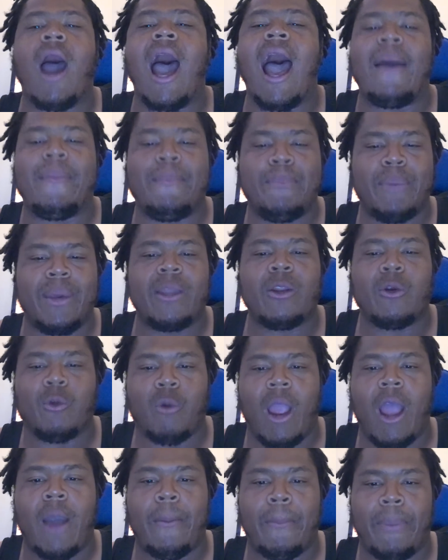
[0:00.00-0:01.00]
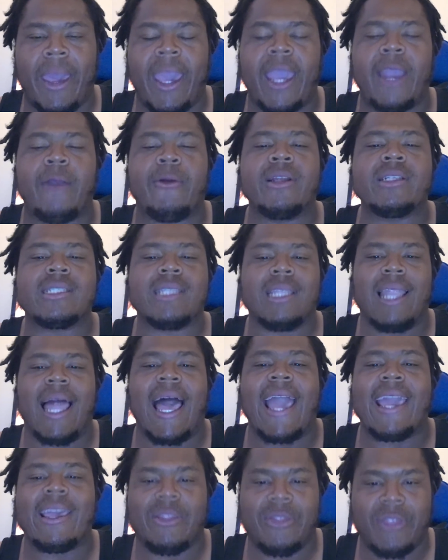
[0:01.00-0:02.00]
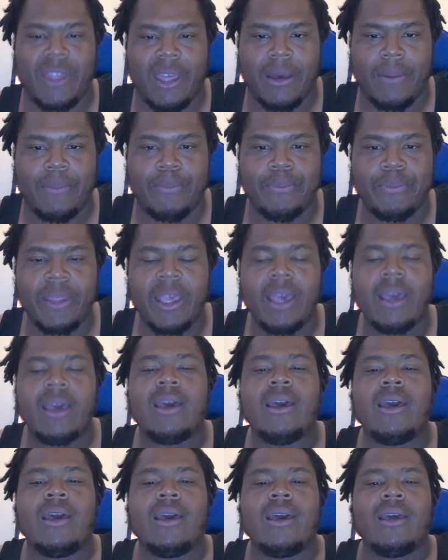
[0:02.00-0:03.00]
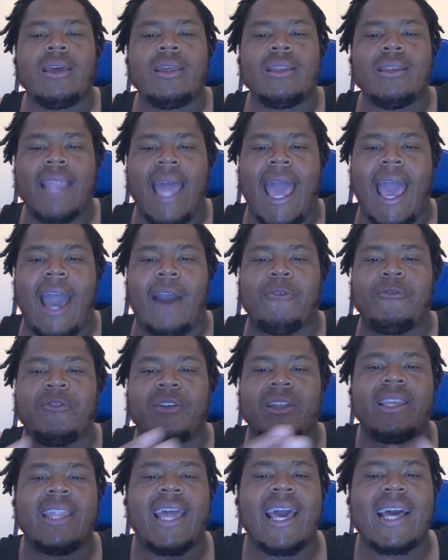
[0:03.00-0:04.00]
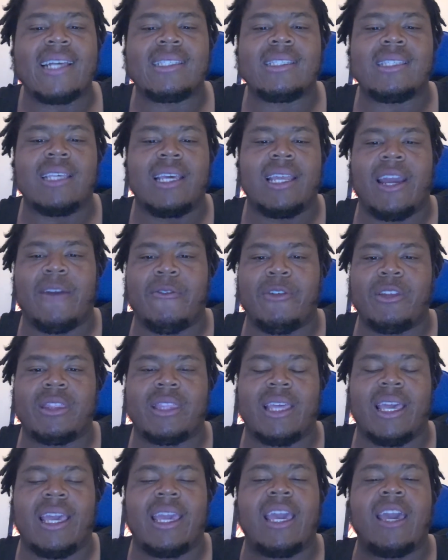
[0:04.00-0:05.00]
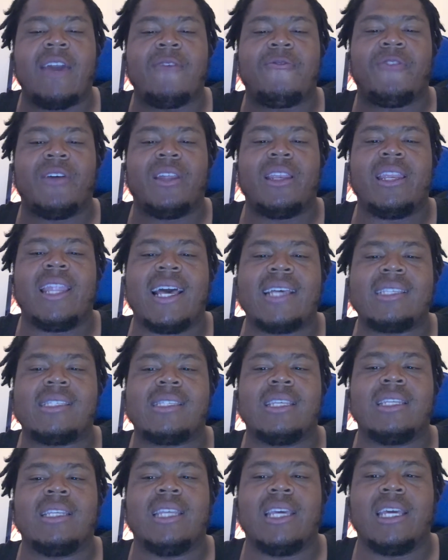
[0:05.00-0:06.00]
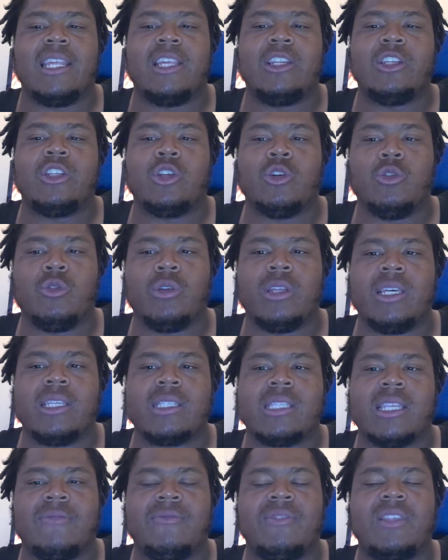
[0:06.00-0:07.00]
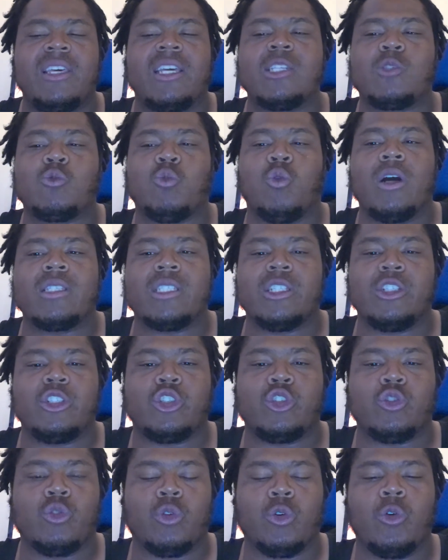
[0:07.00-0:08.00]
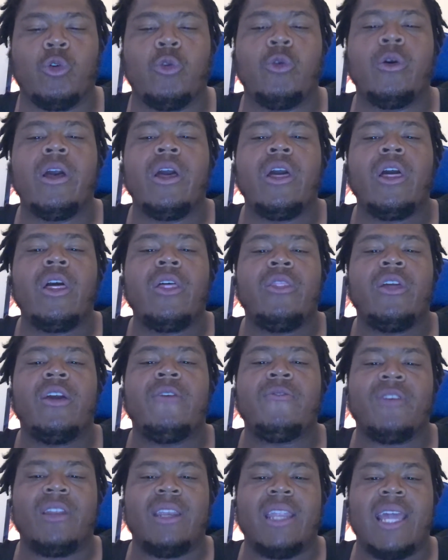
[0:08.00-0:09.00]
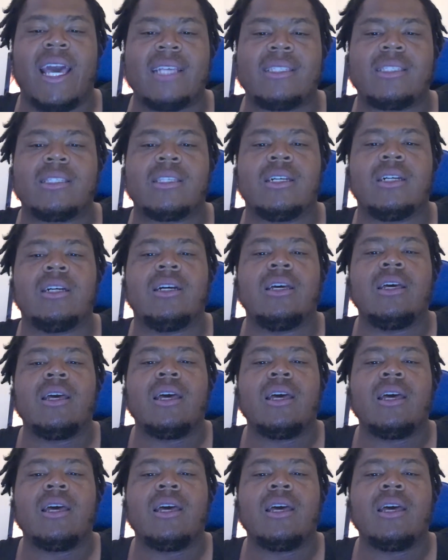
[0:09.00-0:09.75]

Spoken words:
I've been around parents like them. Now, Vanessa and everything, if Vanessa didn't do this, if this wasn't true, then Vanessa,